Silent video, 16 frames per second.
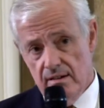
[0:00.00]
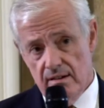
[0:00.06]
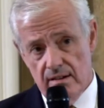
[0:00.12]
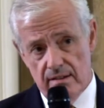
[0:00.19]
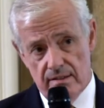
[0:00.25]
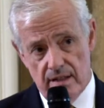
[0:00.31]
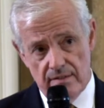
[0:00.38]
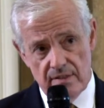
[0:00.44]

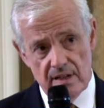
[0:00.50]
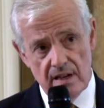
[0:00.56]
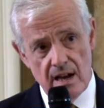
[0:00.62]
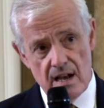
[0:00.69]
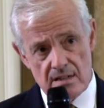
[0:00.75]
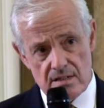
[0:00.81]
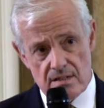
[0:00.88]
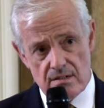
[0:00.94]
And then the
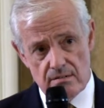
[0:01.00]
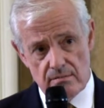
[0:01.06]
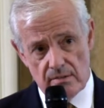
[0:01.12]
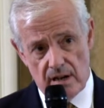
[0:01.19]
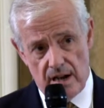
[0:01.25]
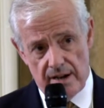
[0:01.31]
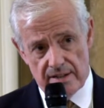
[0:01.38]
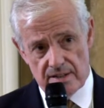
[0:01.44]
last two
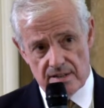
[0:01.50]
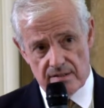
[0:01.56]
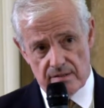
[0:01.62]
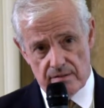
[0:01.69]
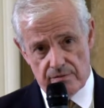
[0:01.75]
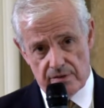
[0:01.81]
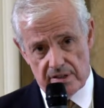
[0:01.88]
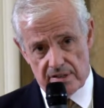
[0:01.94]
lines of
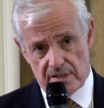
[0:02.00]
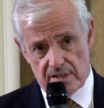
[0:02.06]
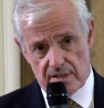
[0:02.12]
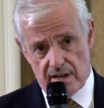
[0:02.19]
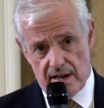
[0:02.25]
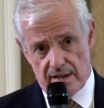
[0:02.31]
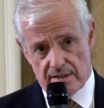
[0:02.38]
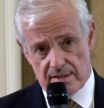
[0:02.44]
the first
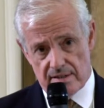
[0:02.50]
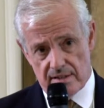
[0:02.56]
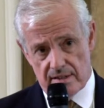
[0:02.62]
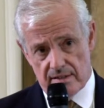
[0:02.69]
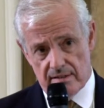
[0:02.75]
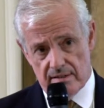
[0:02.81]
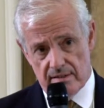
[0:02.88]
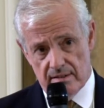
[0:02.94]

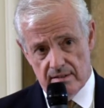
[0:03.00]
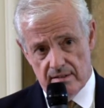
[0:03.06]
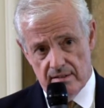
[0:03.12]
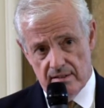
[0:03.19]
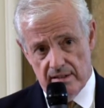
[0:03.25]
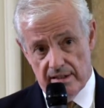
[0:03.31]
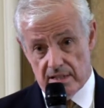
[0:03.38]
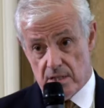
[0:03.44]
stanza
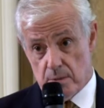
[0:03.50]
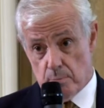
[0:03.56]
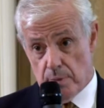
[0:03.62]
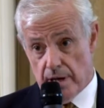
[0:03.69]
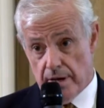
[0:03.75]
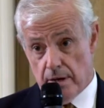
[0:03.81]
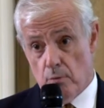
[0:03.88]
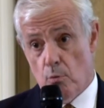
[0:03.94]

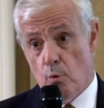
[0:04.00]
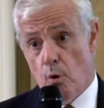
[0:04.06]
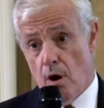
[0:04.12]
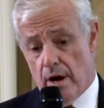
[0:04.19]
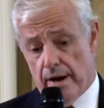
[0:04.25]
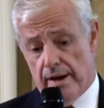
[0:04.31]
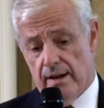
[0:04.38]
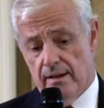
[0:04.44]
explain
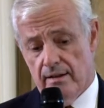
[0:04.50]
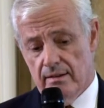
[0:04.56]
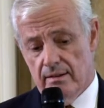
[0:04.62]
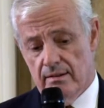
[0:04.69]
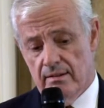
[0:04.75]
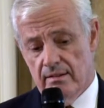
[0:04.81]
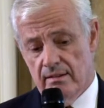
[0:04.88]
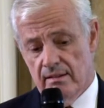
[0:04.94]
why.
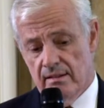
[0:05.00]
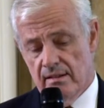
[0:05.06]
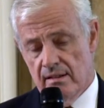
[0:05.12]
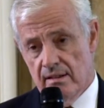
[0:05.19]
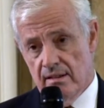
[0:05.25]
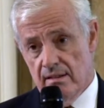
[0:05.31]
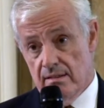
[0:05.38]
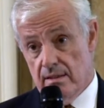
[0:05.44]

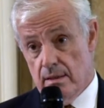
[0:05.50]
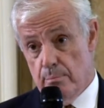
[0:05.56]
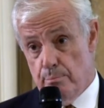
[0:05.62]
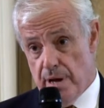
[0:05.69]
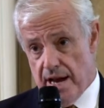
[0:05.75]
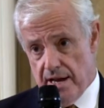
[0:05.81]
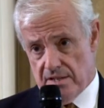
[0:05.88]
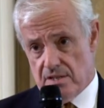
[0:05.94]
The
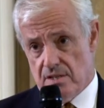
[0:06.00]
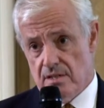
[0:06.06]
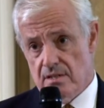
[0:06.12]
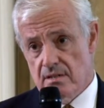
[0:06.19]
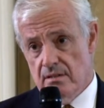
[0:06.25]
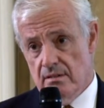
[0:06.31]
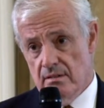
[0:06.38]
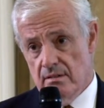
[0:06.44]

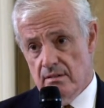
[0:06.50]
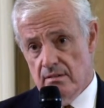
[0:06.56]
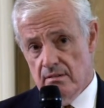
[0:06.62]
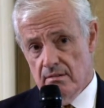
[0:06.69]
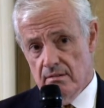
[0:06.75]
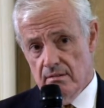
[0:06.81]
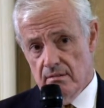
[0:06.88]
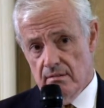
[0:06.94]
best
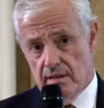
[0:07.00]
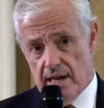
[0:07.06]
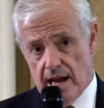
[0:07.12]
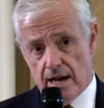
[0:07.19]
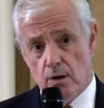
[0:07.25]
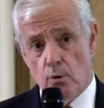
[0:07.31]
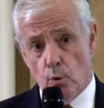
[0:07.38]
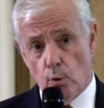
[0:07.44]

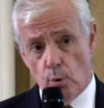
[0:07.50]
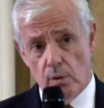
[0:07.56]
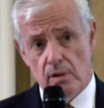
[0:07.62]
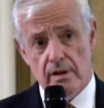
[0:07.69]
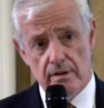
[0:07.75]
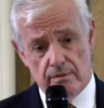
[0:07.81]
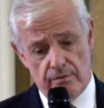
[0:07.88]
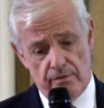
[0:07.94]
lack all
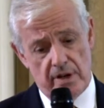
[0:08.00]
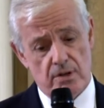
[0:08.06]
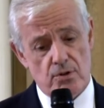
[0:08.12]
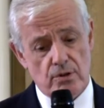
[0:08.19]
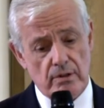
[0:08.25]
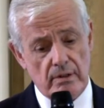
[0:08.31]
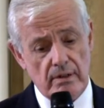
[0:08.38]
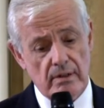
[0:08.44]

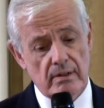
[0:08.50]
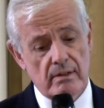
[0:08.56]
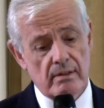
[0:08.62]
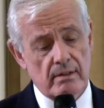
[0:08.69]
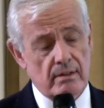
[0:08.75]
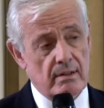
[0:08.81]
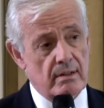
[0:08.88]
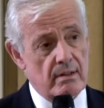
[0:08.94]
conviction,
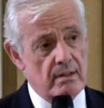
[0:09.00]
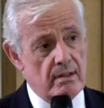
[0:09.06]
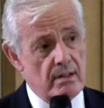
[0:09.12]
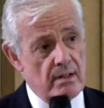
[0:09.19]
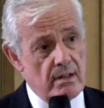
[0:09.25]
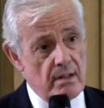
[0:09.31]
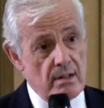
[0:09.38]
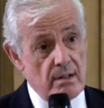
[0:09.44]

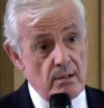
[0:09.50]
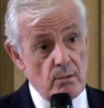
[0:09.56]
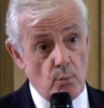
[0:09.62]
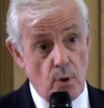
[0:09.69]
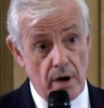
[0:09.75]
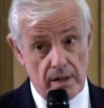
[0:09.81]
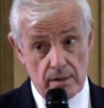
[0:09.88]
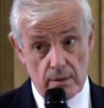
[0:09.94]

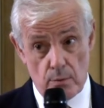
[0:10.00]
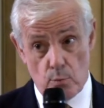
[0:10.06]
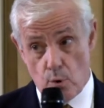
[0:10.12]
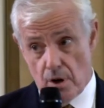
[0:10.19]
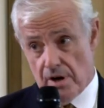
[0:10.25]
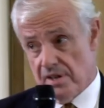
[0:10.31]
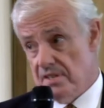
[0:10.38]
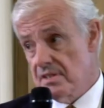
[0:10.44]
while the
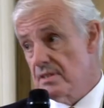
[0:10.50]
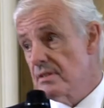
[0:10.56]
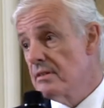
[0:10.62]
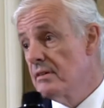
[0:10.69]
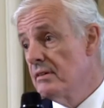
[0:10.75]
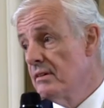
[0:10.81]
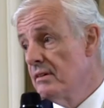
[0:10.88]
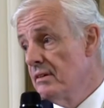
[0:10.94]
worst
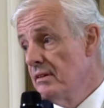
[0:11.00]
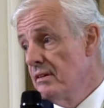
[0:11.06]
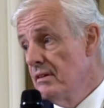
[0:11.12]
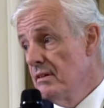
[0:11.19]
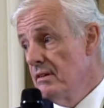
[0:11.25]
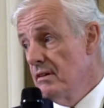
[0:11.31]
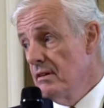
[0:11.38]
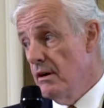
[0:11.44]

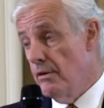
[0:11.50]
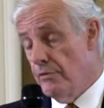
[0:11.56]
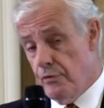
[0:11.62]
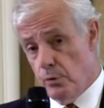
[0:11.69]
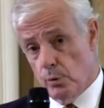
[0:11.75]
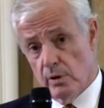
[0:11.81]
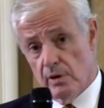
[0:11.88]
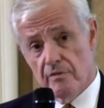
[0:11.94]
are
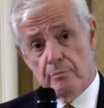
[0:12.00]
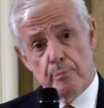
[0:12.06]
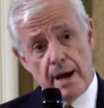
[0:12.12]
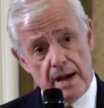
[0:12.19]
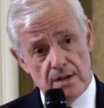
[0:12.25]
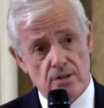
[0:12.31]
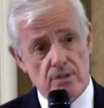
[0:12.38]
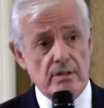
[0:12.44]
full of
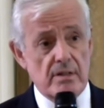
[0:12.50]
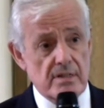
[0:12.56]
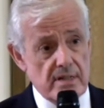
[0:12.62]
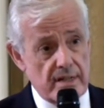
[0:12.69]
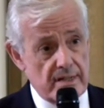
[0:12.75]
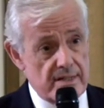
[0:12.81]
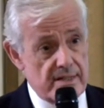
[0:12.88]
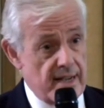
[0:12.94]
passionate
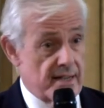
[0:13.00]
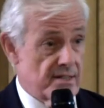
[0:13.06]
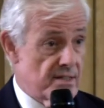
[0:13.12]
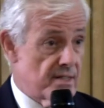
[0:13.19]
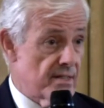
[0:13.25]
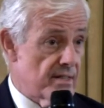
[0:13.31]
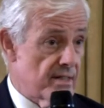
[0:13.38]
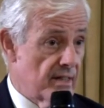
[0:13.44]

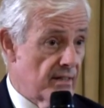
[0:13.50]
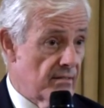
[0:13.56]
intensity.